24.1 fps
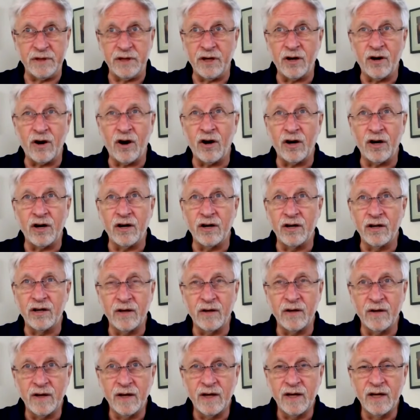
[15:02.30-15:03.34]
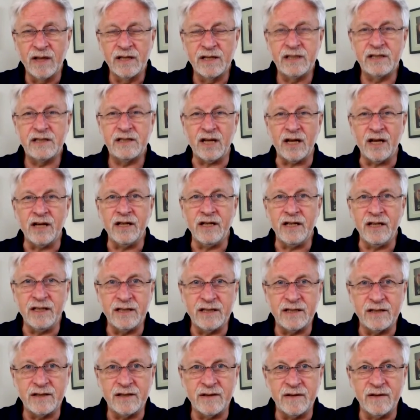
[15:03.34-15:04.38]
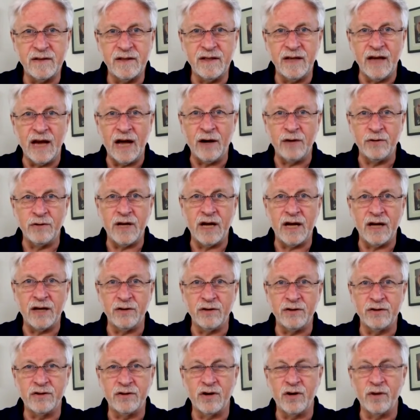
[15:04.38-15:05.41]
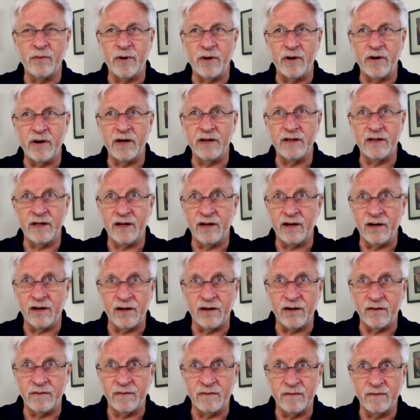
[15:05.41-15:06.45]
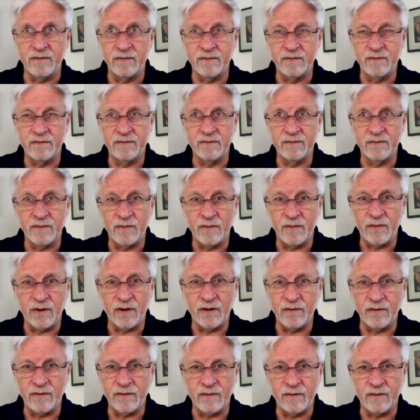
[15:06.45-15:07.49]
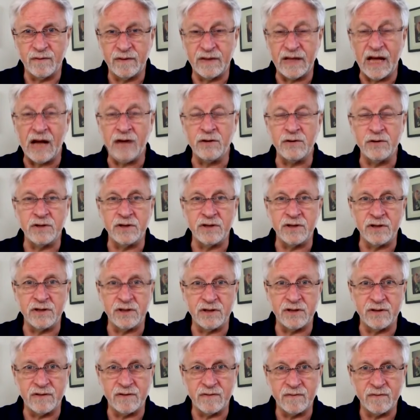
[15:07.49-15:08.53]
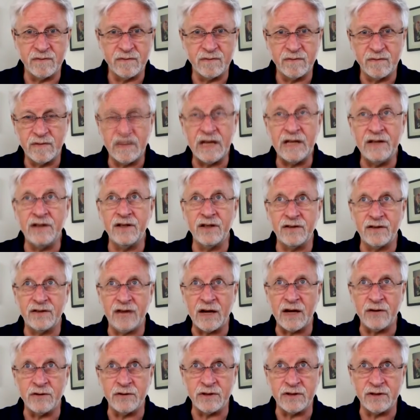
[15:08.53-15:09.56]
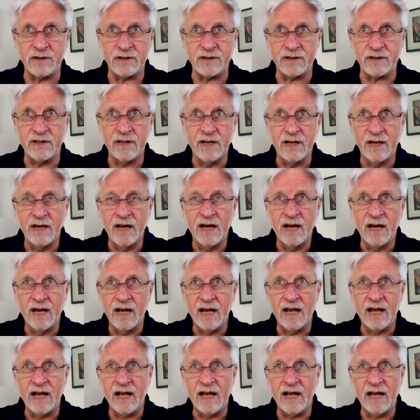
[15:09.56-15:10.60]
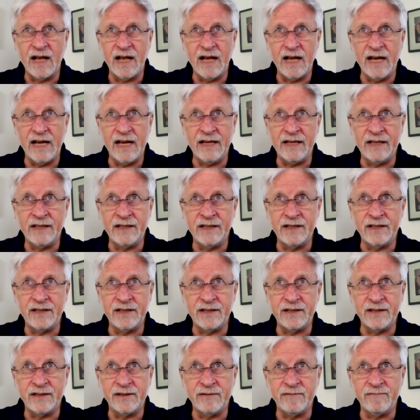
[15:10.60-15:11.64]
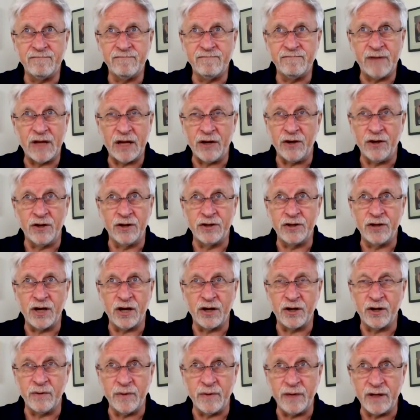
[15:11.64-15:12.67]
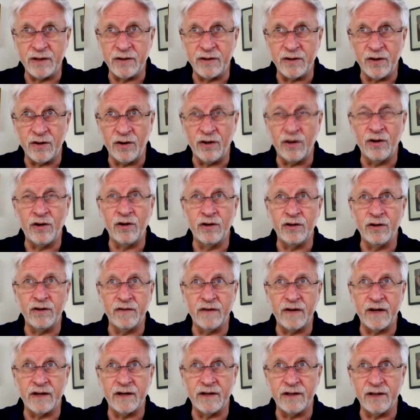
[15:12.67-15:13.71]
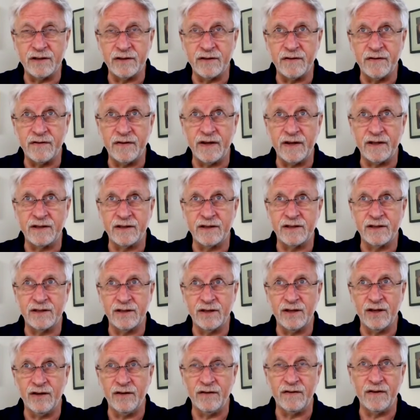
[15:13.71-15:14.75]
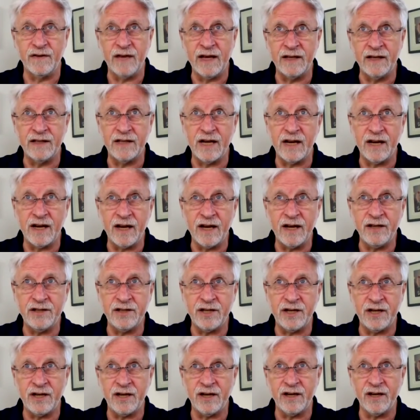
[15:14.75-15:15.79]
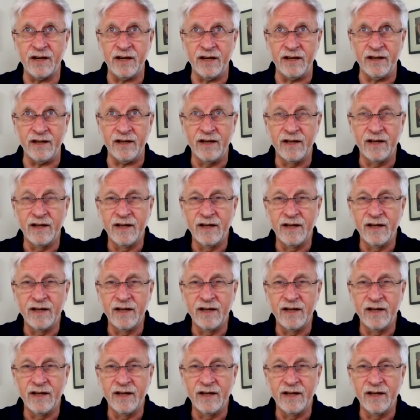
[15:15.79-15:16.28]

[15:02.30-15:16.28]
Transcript: there are studies now done on turmeric that are thousands, in the thousands, and they all document all the various effects of anti-aging and